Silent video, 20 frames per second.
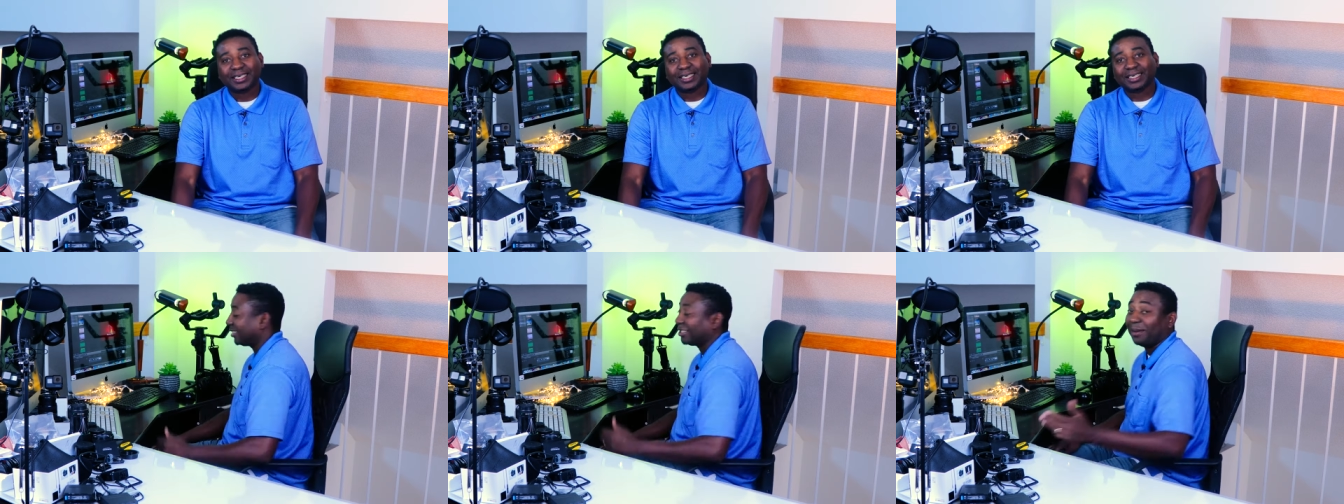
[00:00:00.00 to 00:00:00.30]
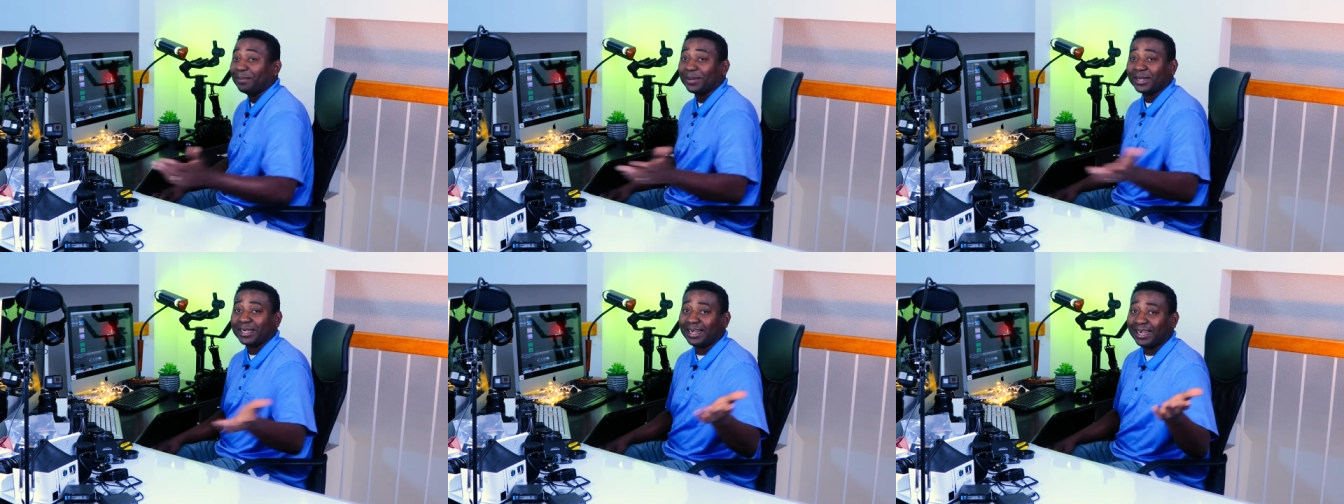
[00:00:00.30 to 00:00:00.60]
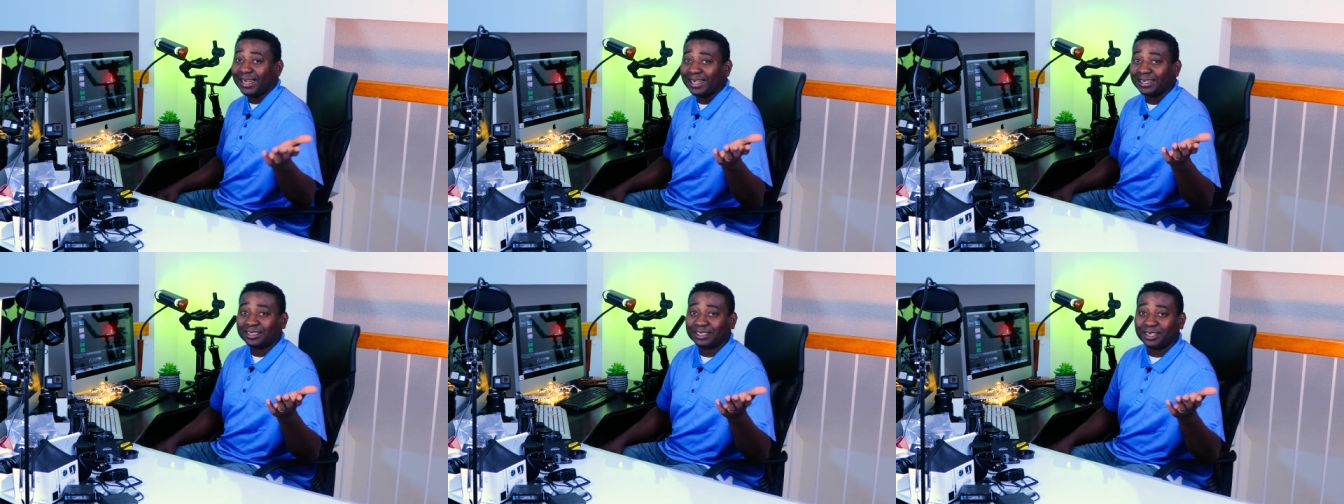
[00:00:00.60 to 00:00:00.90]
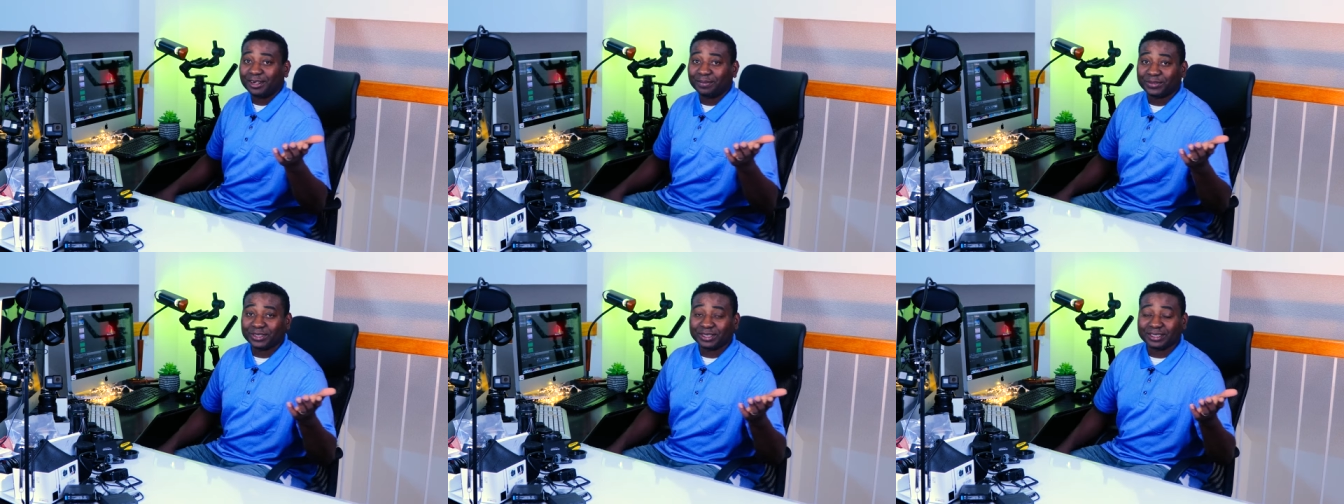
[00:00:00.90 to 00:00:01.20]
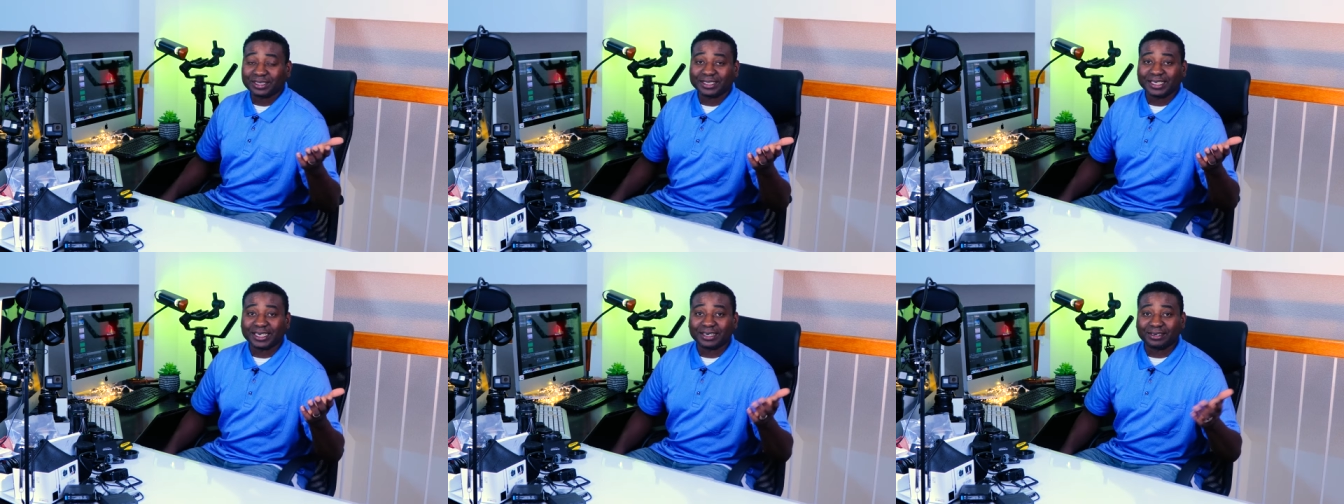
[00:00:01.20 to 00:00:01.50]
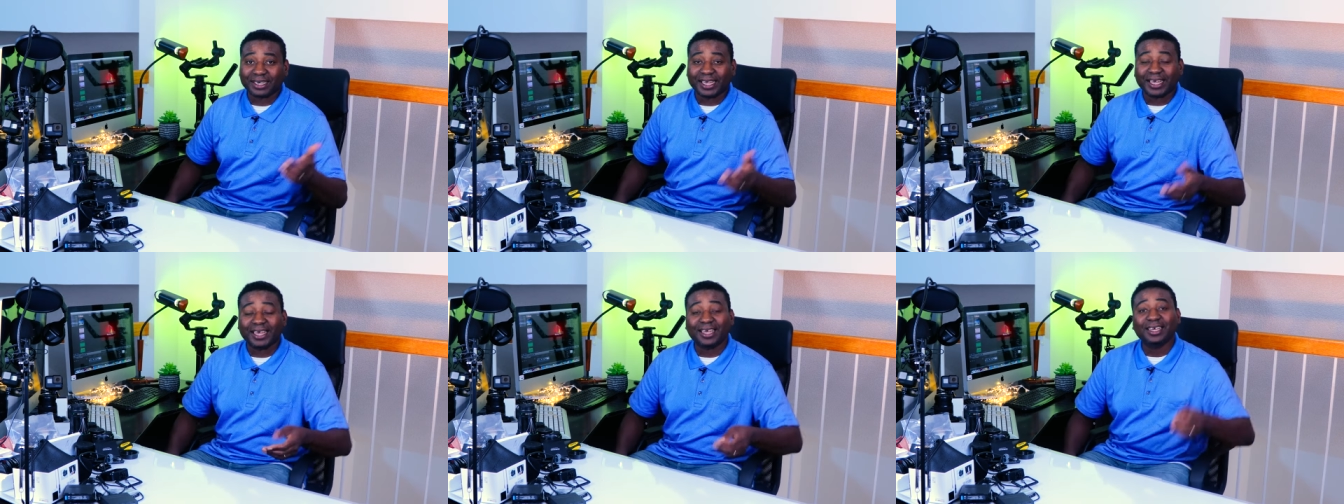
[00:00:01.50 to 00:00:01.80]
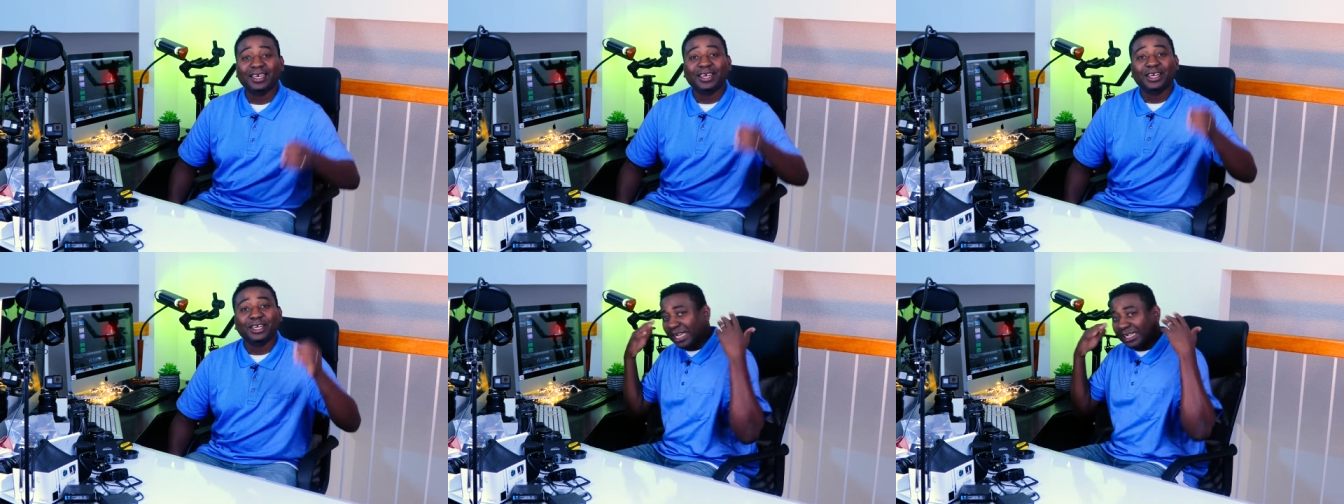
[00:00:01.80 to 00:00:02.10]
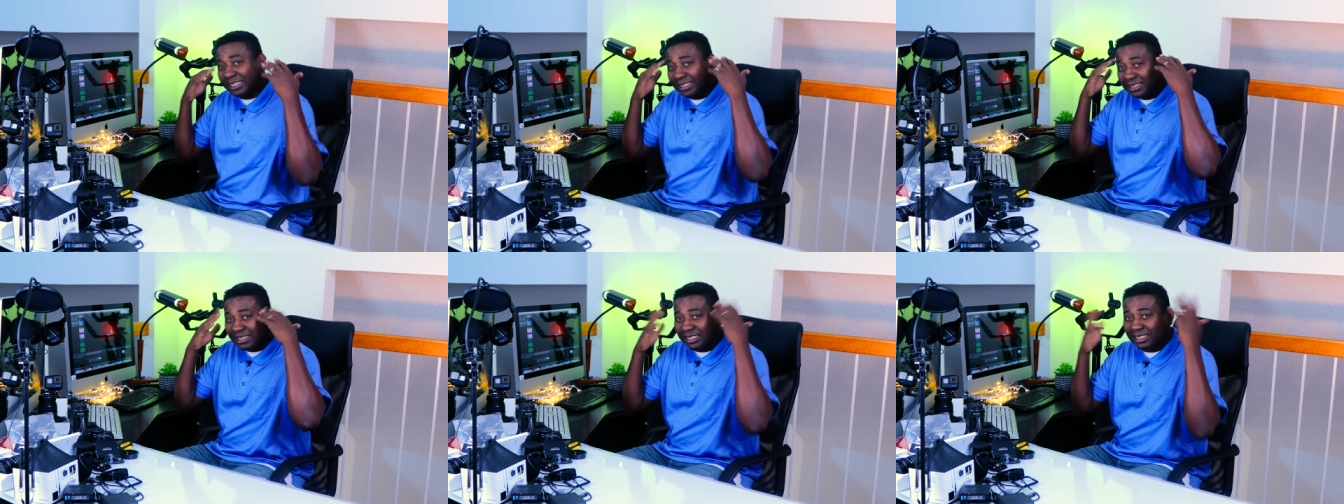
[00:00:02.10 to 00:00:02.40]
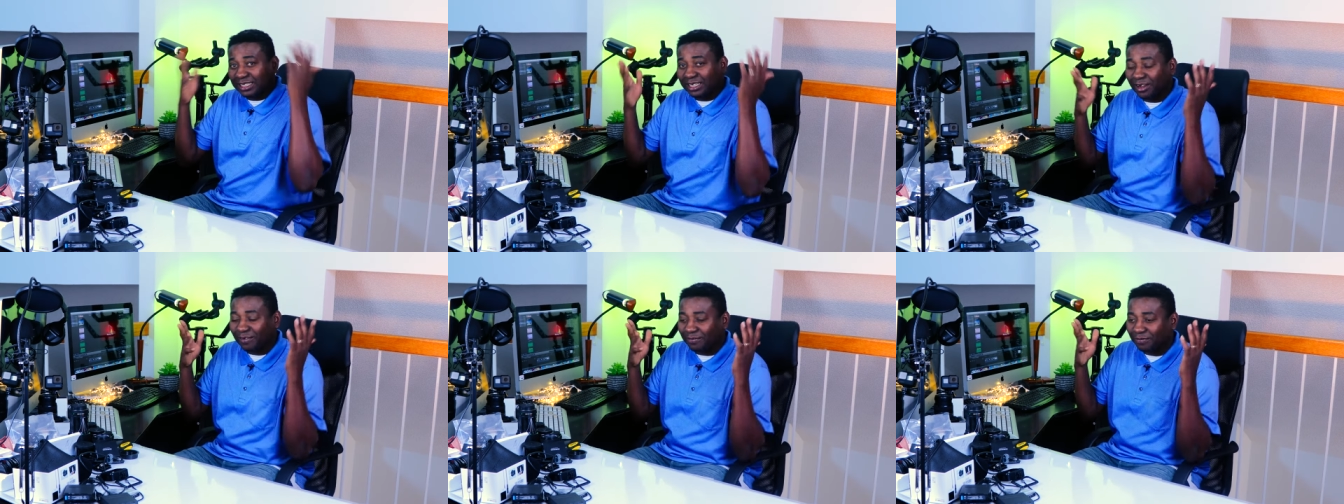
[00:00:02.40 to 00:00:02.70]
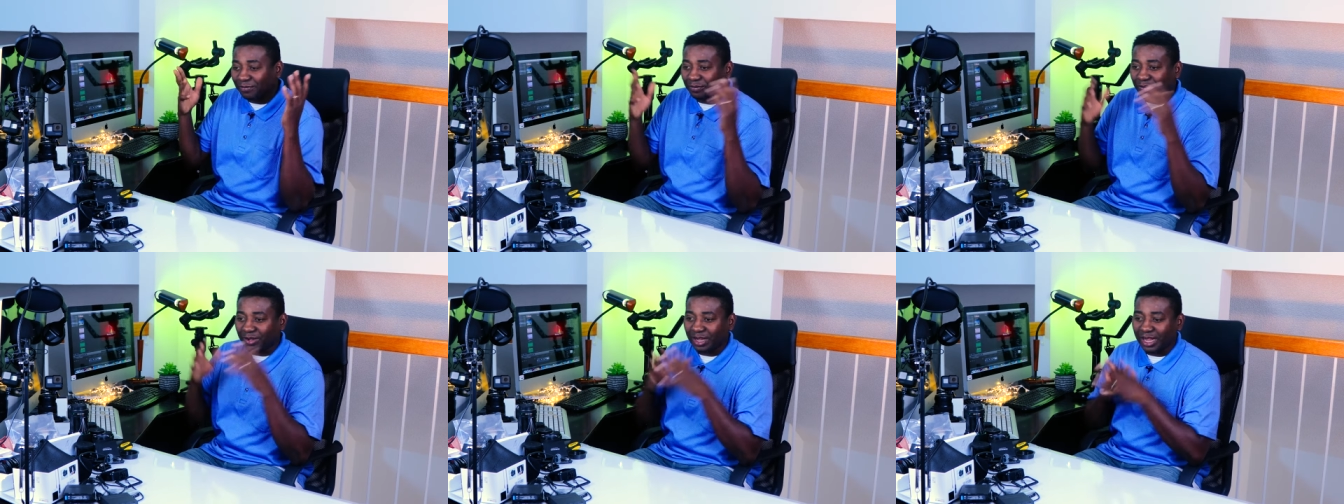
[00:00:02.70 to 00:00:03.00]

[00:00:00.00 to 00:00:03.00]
somebody learned something today, okay? So I just did it off